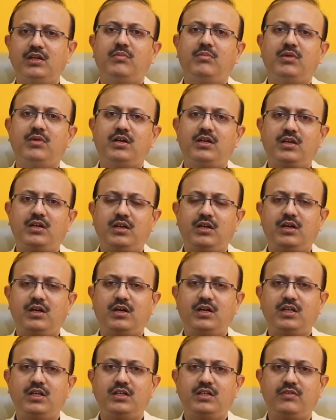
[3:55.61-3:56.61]
but
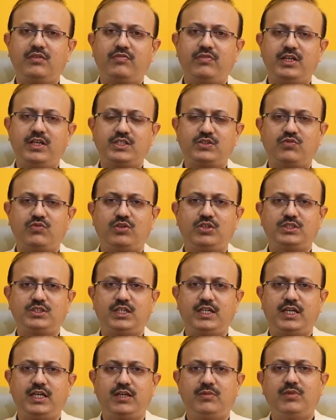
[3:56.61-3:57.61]
regarding the face wash
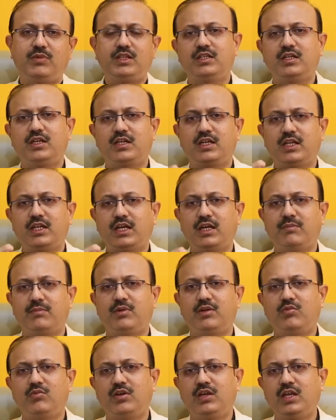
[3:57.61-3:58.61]
and head bath, that can
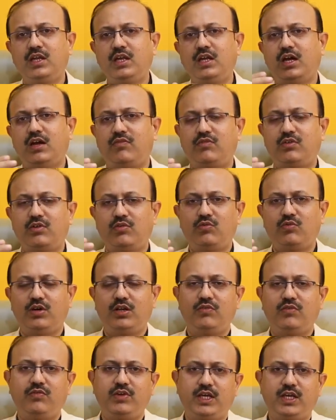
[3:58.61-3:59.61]
happen only after
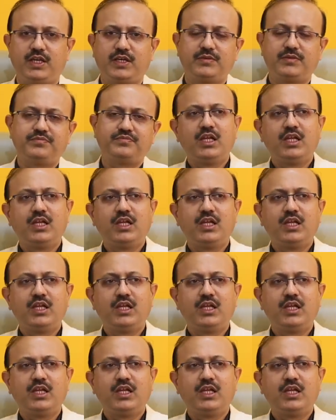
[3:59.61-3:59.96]
1 week.